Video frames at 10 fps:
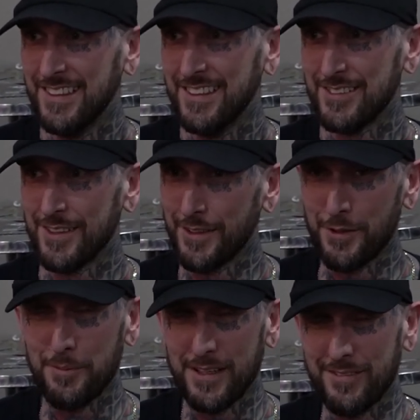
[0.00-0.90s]
it was a
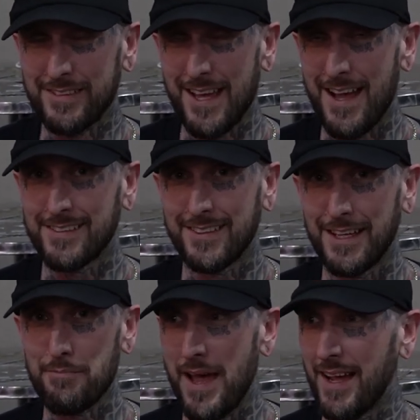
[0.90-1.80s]
little bit of a task to
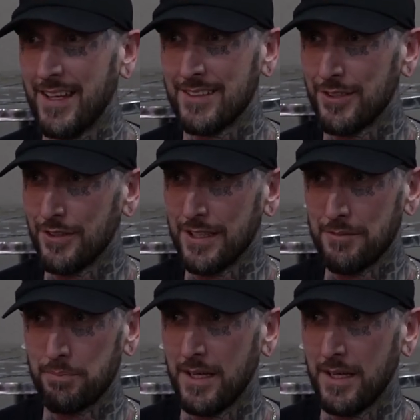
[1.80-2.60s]
get back into it,